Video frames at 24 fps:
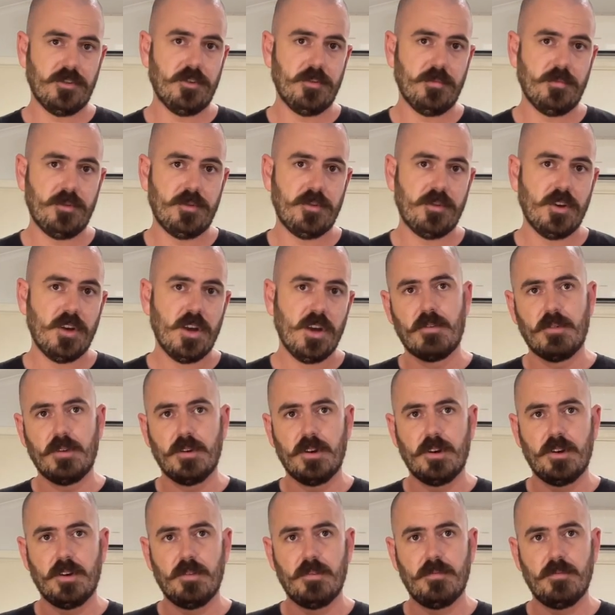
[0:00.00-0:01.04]
tubes that
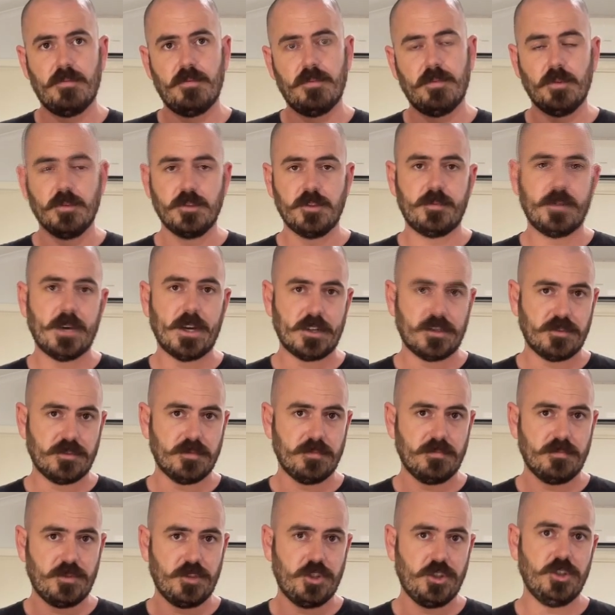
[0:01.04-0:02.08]
were full
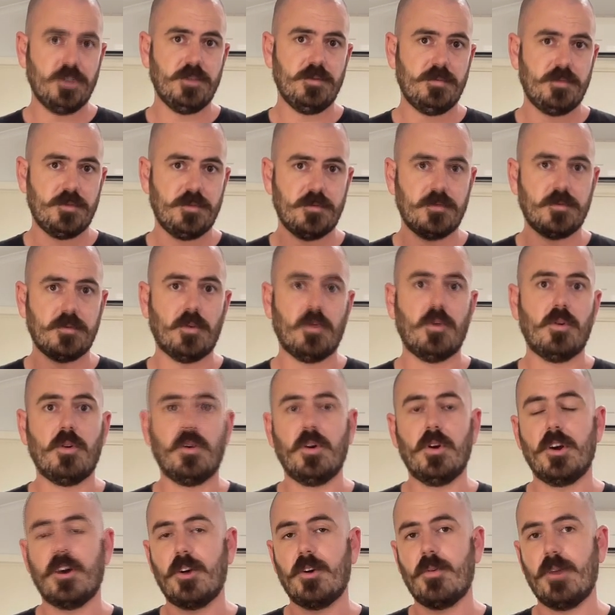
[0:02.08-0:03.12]
spectrum tubes
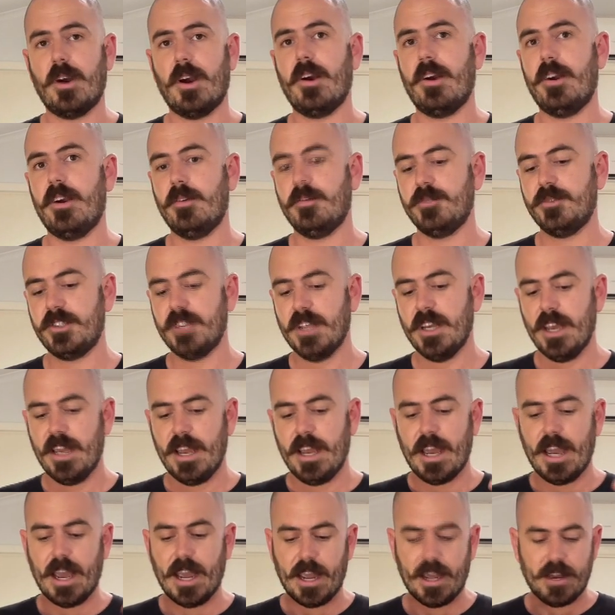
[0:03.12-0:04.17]
for aquariums.
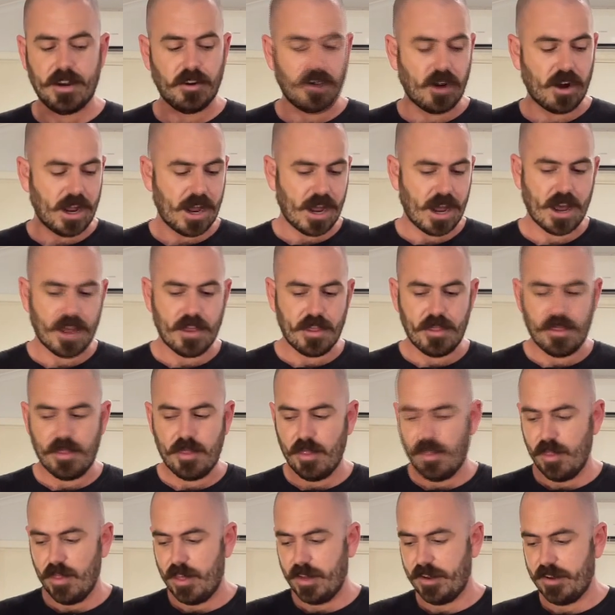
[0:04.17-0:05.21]
And I
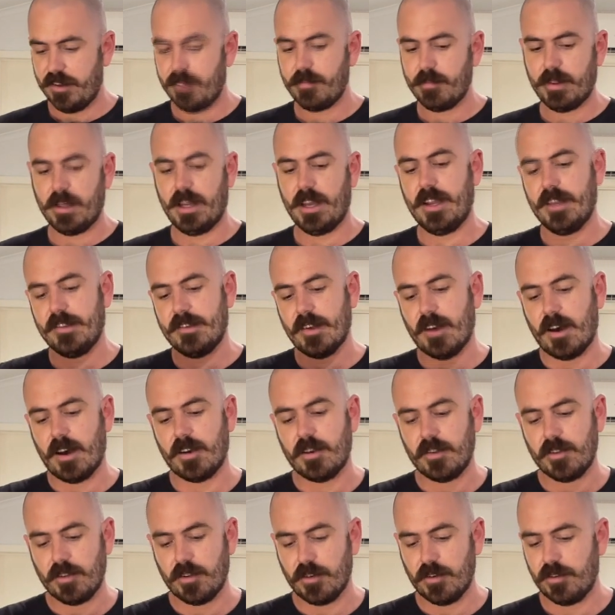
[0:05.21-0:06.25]
had these plants
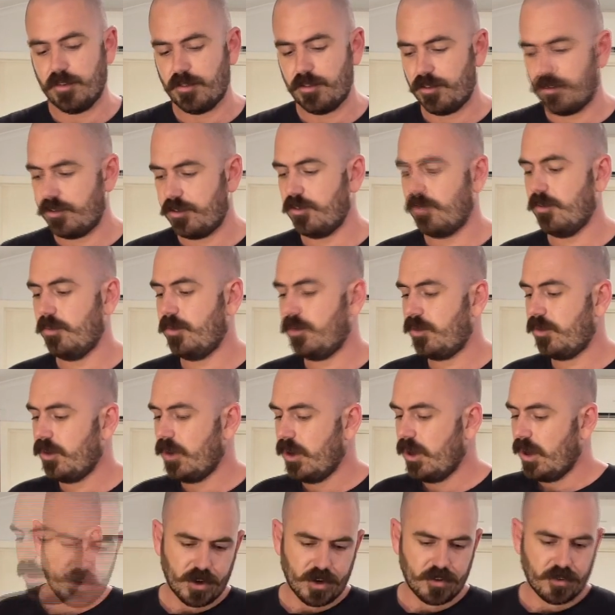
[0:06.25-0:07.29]
under those tubes.
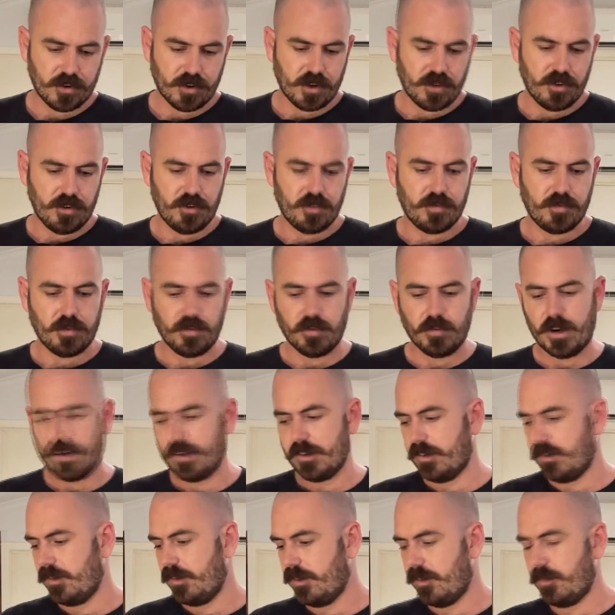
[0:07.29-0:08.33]
The reason I use
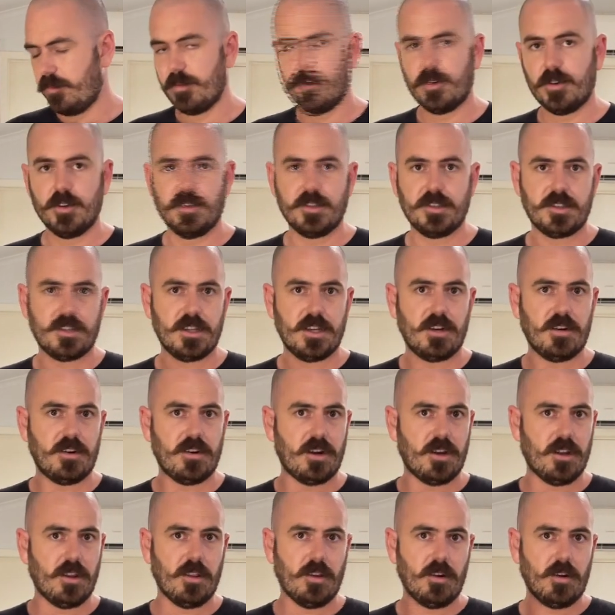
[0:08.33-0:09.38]
fluorescence is because
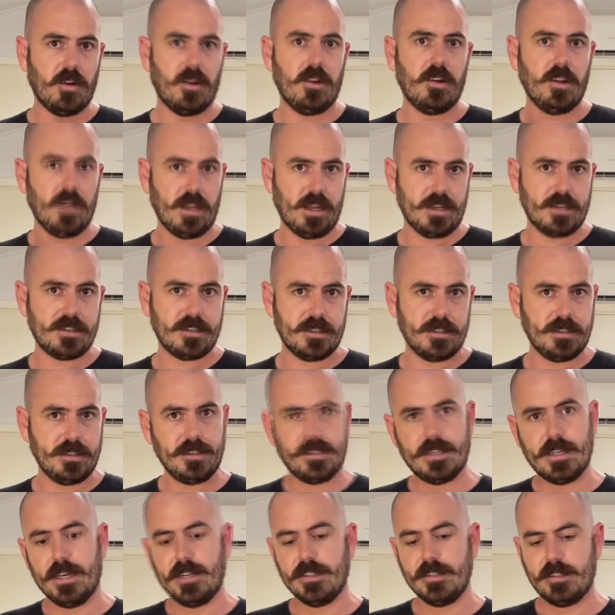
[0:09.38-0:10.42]
they're a lot less
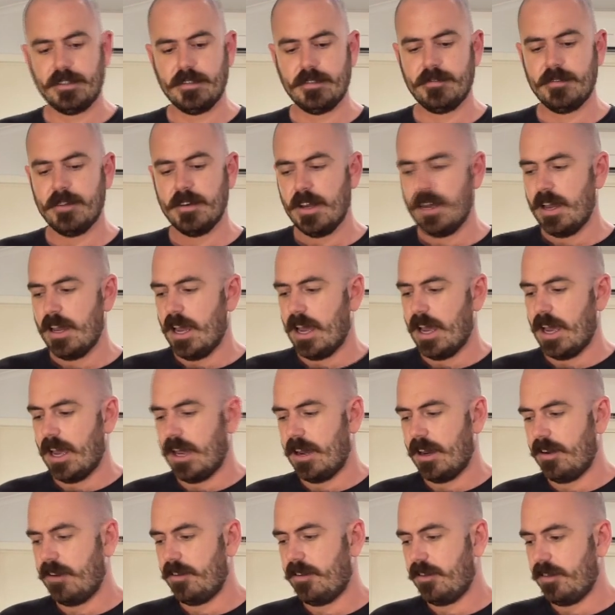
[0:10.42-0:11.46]
intensive
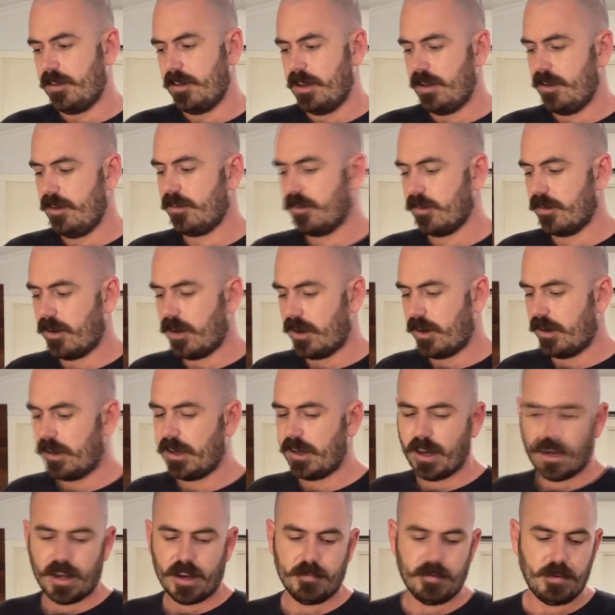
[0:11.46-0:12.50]
and these are under
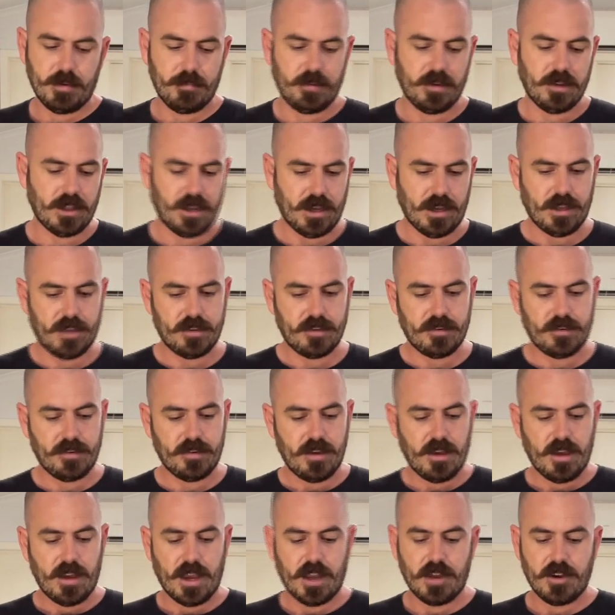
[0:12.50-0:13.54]
canopy plants
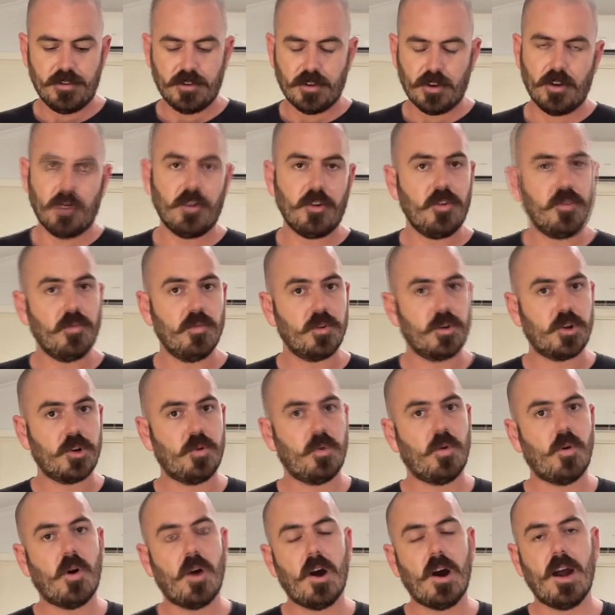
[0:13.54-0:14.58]
and don't
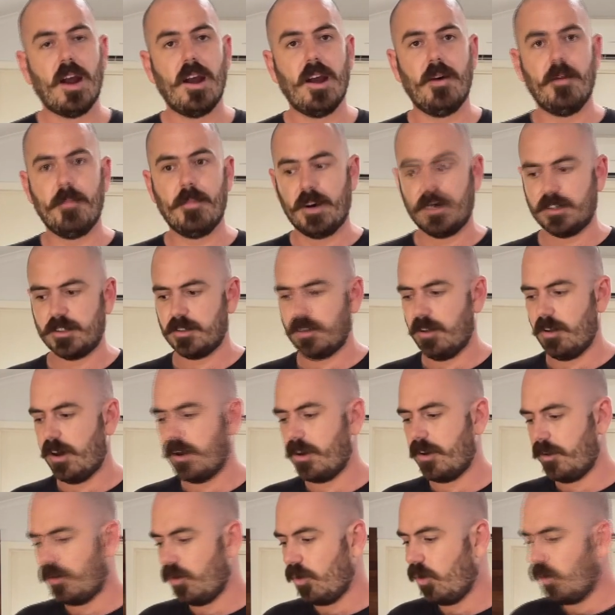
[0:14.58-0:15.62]
require much
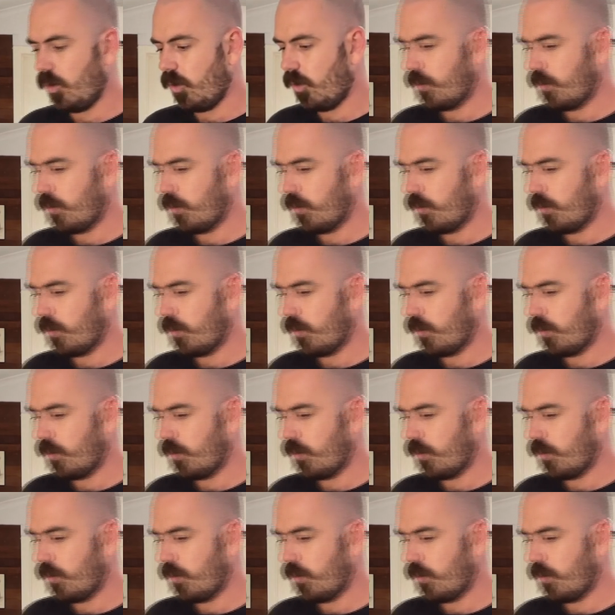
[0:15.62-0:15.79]
light at